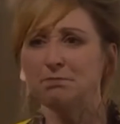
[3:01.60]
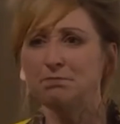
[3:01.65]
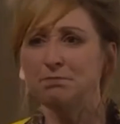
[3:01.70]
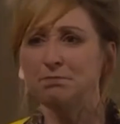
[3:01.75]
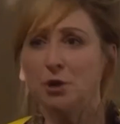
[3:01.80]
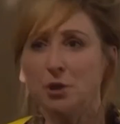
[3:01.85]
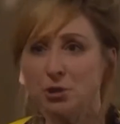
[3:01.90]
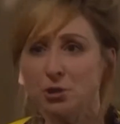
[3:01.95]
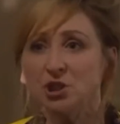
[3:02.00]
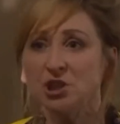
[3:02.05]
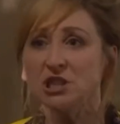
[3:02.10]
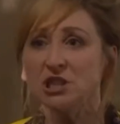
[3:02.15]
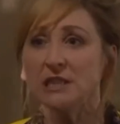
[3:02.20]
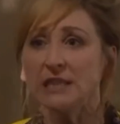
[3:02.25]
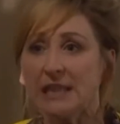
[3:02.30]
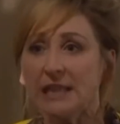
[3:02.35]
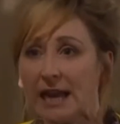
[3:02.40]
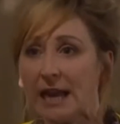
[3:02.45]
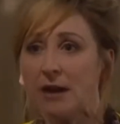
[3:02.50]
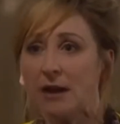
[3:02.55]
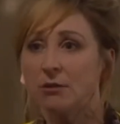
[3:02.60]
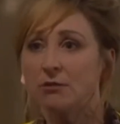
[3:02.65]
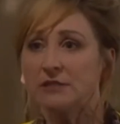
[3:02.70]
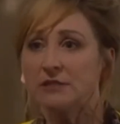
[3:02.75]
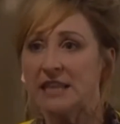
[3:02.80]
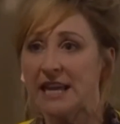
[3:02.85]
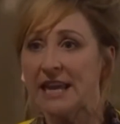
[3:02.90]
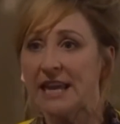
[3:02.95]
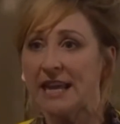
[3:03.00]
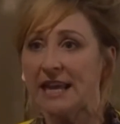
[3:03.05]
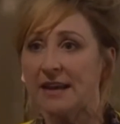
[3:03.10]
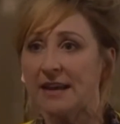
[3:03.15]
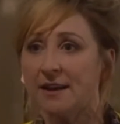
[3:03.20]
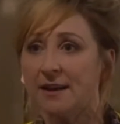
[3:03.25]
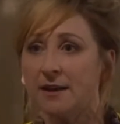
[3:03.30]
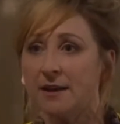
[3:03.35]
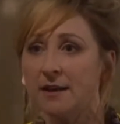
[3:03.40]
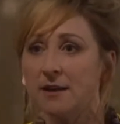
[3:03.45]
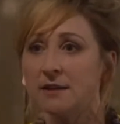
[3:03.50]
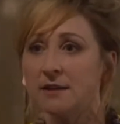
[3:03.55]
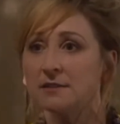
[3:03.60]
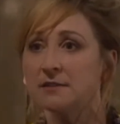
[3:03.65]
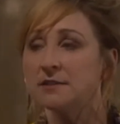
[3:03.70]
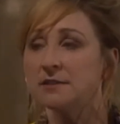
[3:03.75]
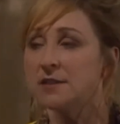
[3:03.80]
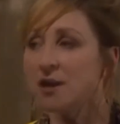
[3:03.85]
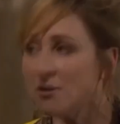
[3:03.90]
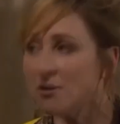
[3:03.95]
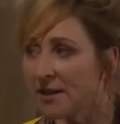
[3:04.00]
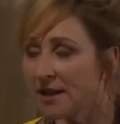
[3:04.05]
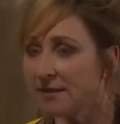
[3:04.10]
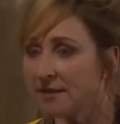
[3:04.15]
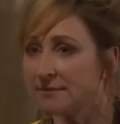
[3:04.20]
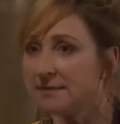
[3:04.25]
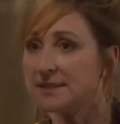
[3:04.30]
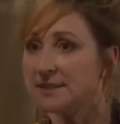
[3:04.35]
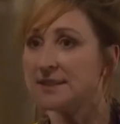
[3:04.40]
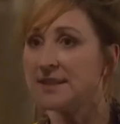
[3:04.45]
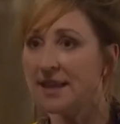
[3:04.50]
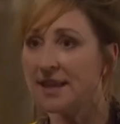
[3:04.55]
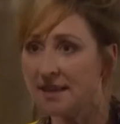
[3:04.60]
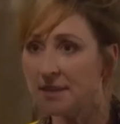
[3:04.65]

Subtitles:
pushy cow king? Go out and get your